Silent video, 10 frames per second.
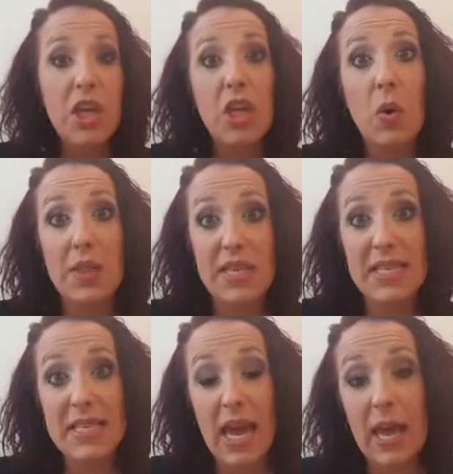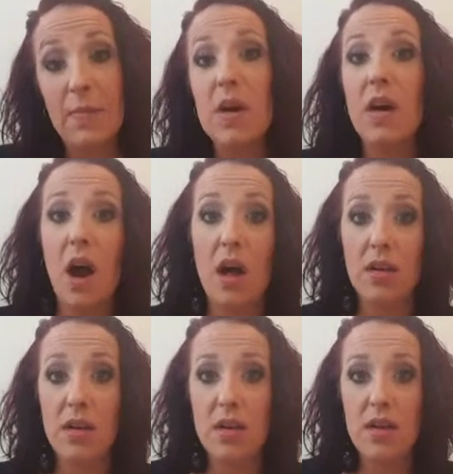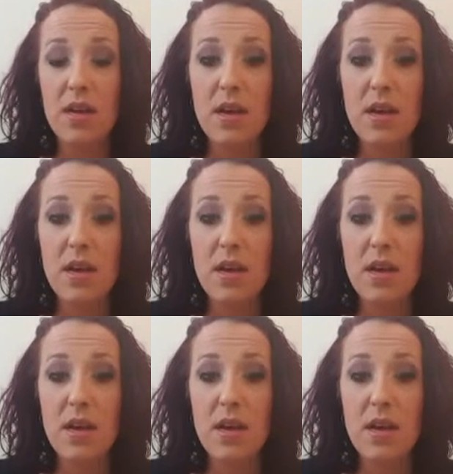you go with the same color.